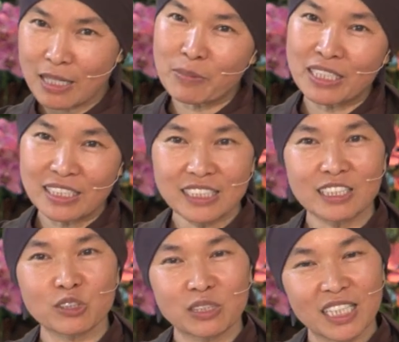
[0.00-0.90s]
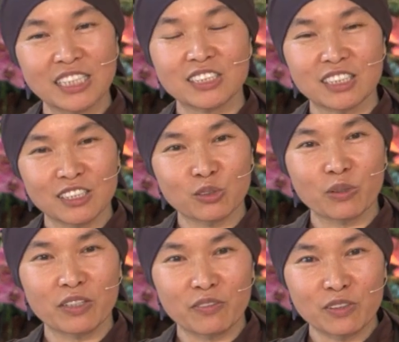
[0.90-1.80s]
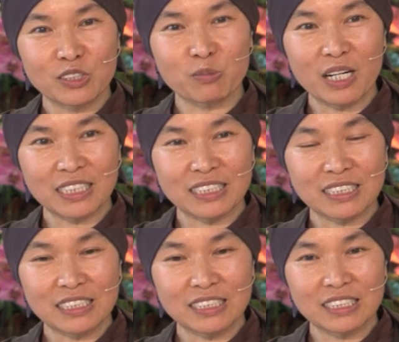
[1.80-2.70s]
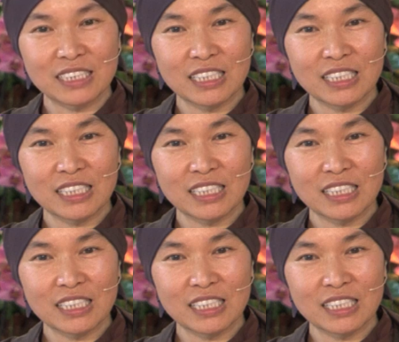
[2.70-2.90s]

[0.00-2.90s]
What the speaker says: Coming in touch with nature is one of those practices